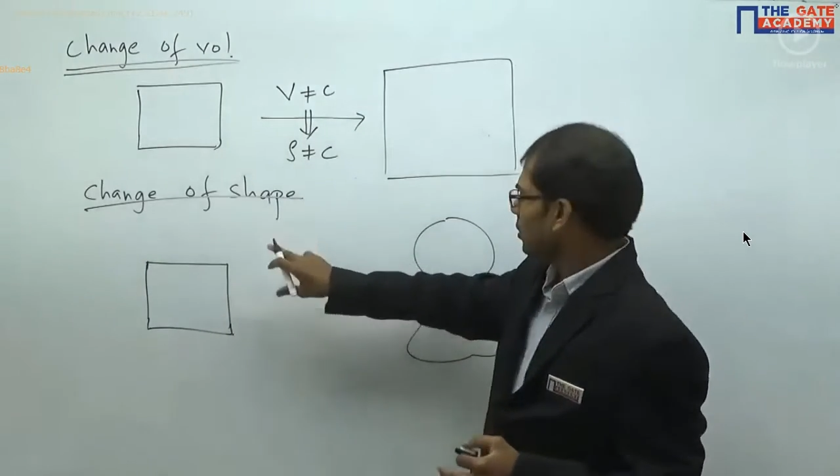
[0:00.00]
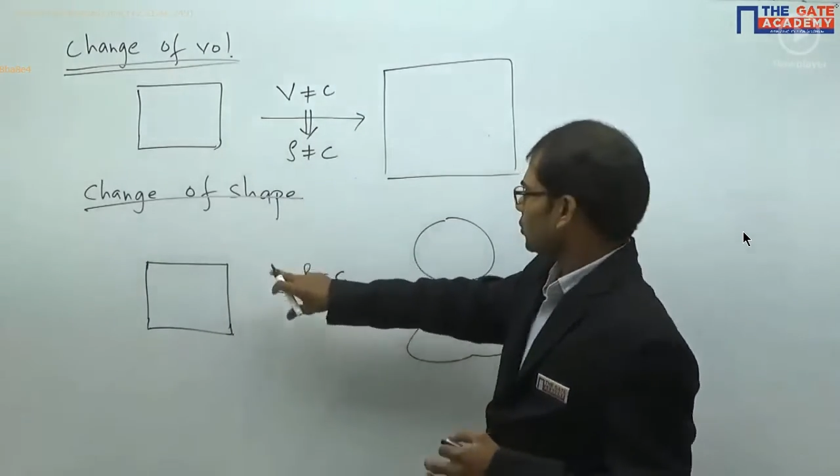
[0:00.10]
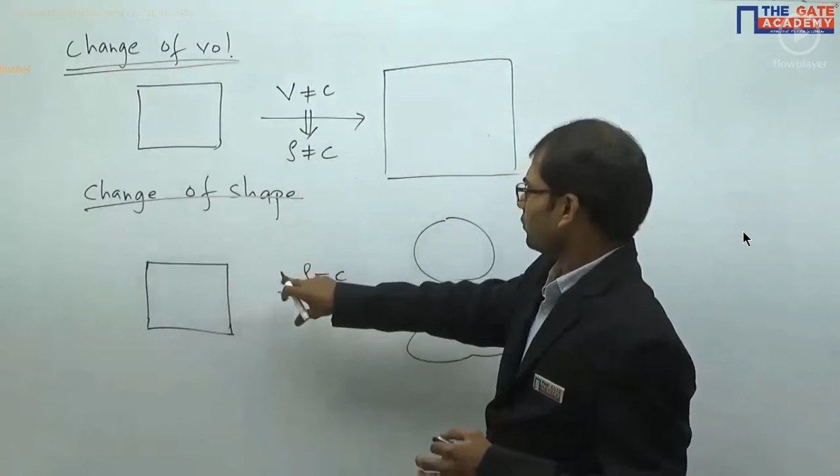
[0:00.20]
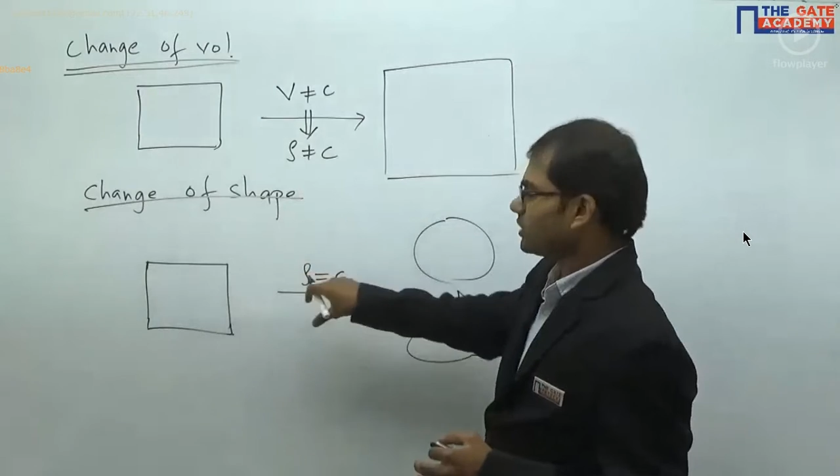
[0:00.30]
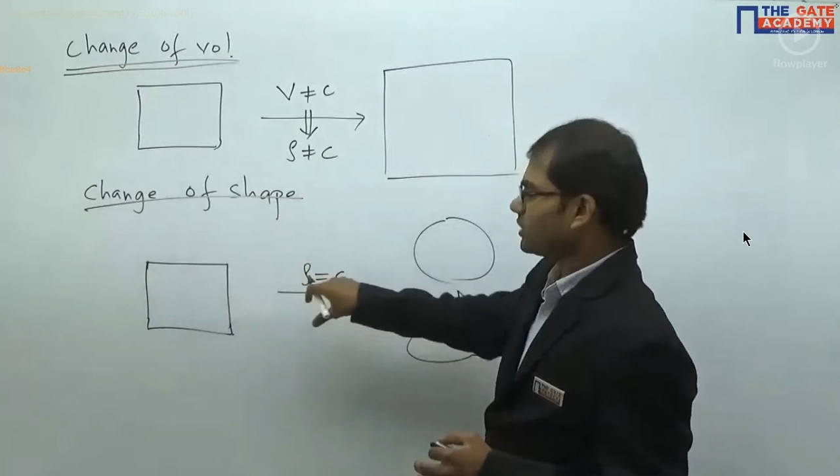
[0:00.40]

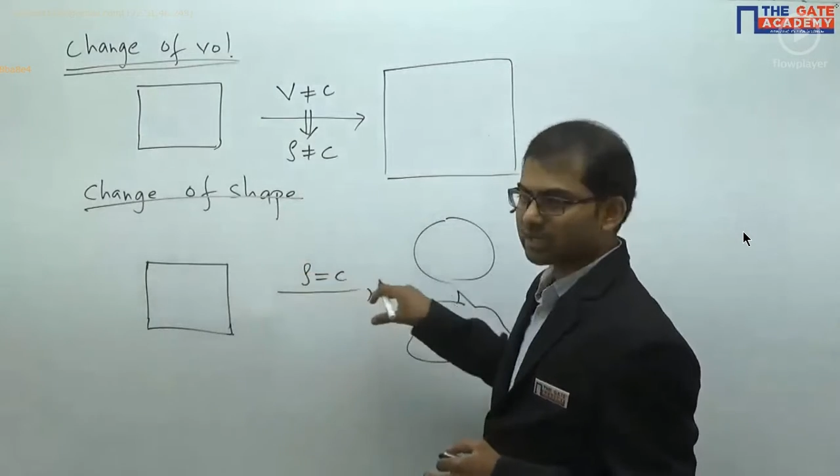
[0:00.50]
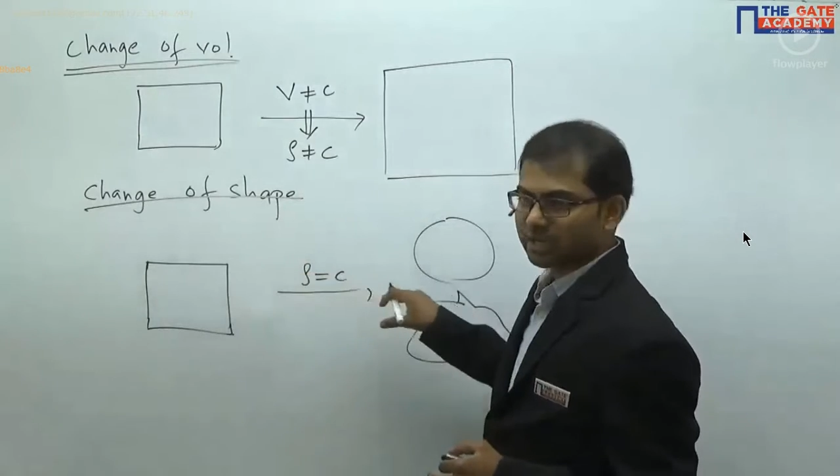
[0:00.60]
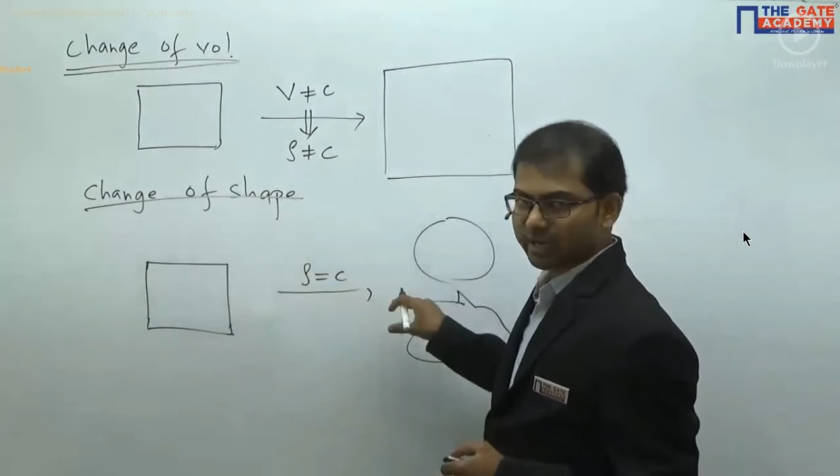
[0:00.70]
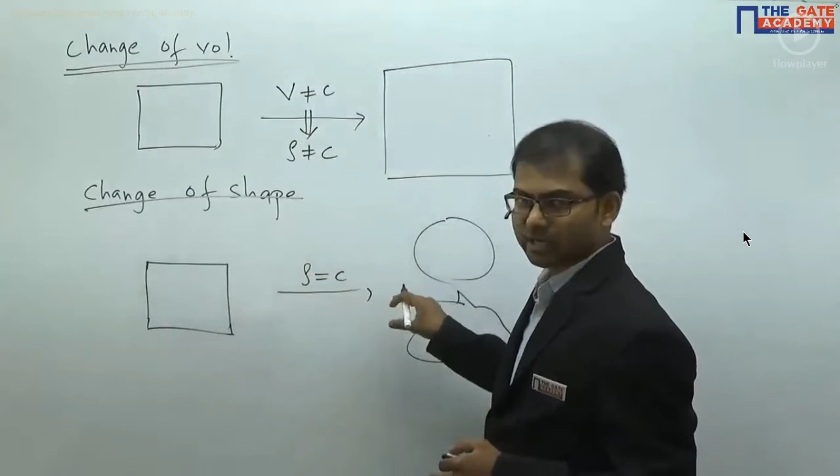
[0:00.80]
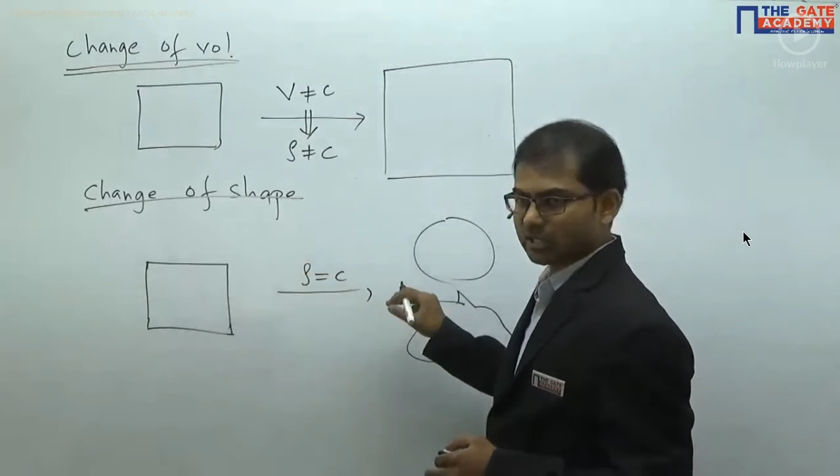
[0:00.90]
So if this is the
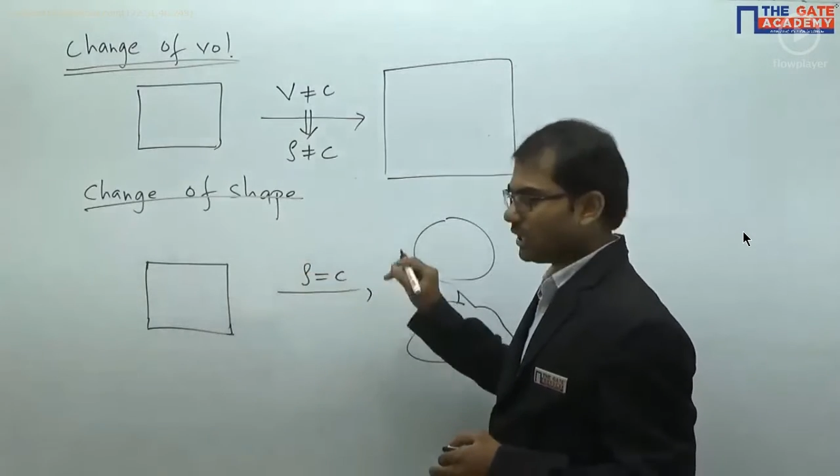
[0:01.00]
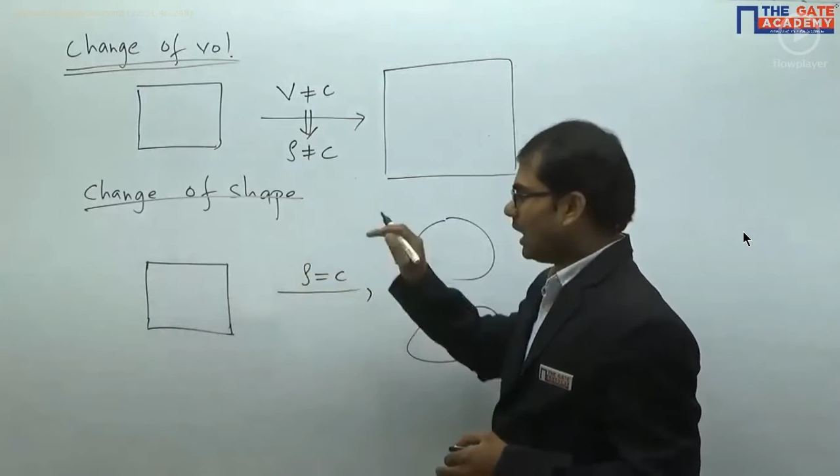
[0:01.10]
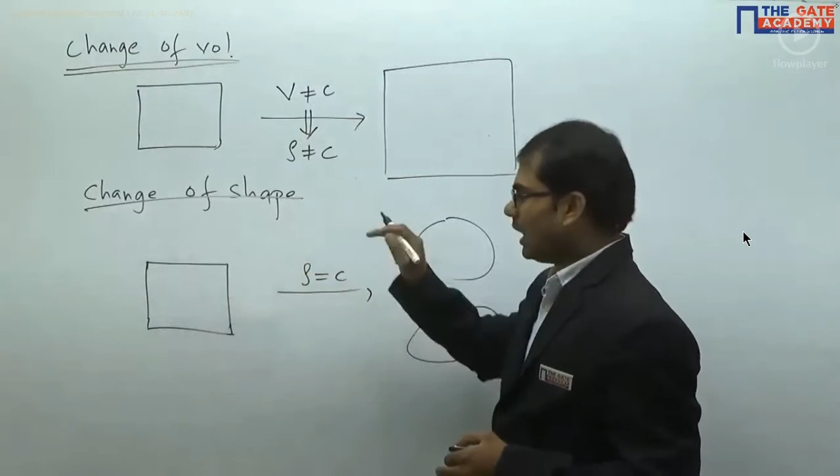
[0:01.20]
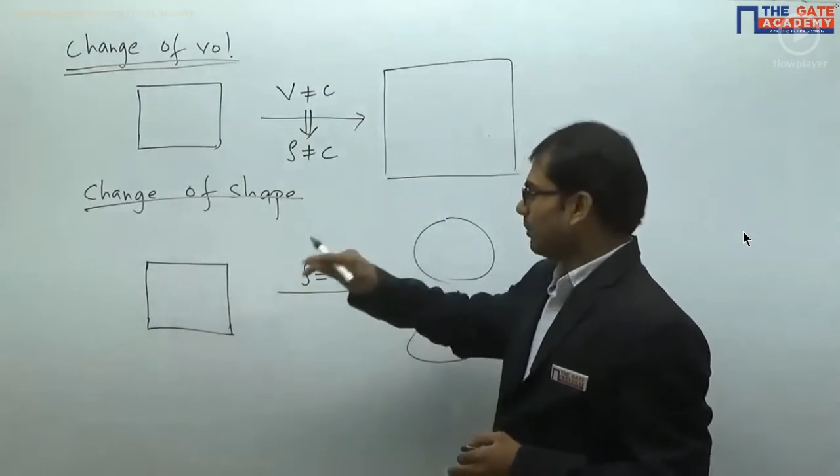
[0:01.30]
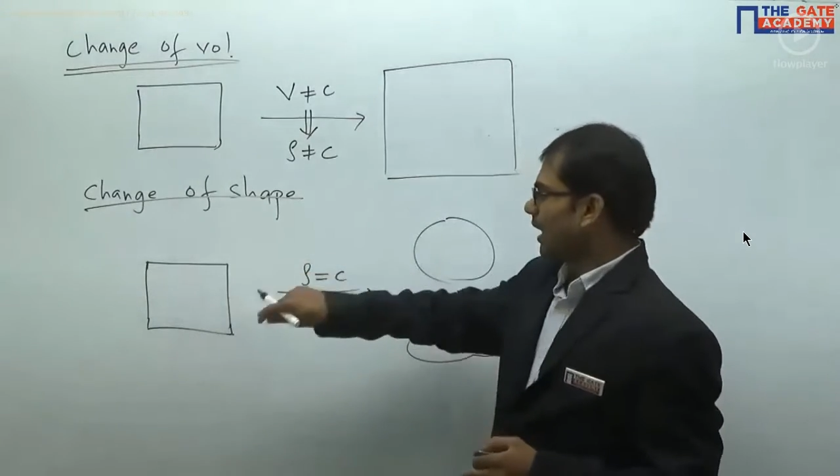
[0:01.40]

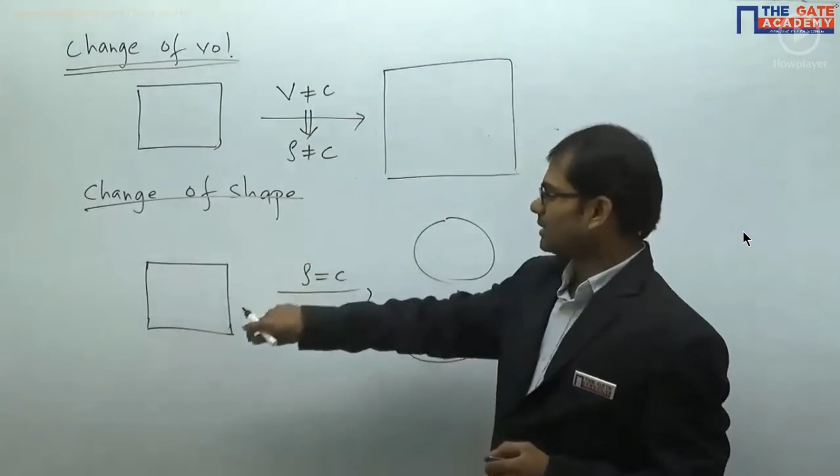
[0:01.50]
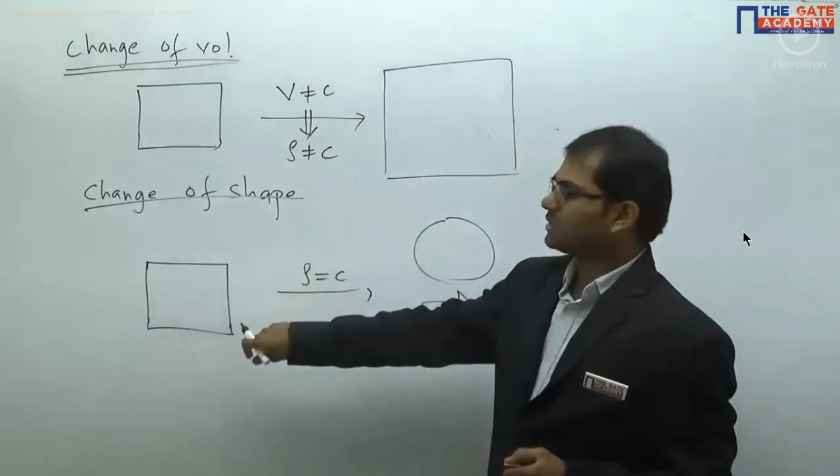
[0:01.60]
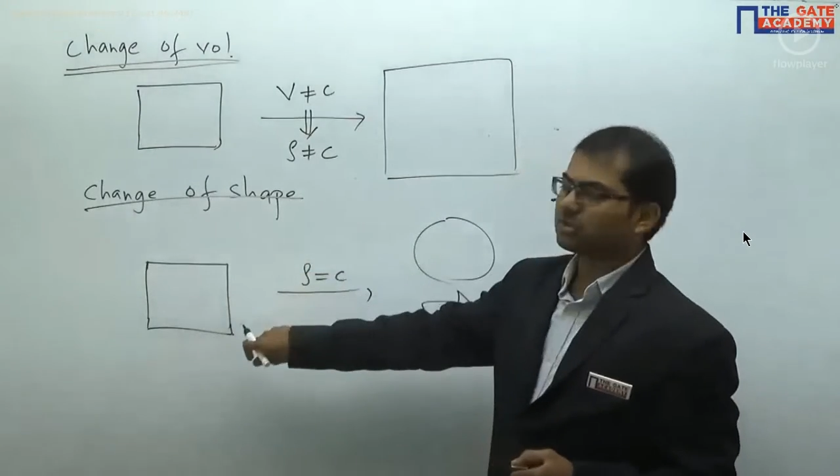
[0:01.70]
condition, mass